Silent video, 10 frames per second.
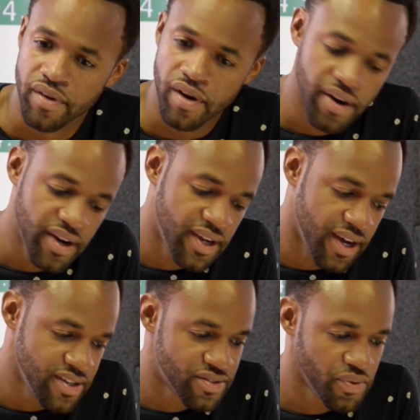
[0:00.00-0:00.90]
All right,
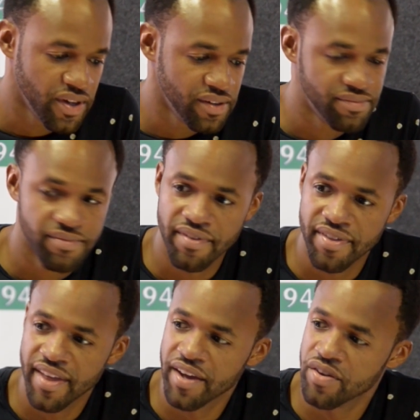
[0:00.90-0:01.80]
guys. Well,
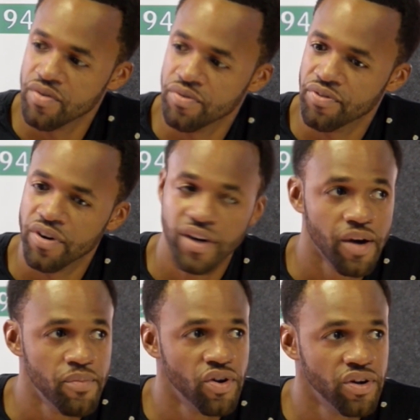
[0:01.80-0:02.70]
thank you for
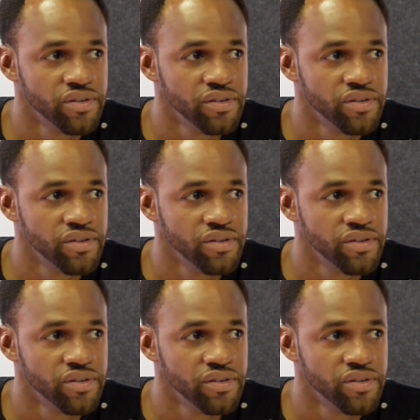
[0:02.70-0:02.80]
coming on.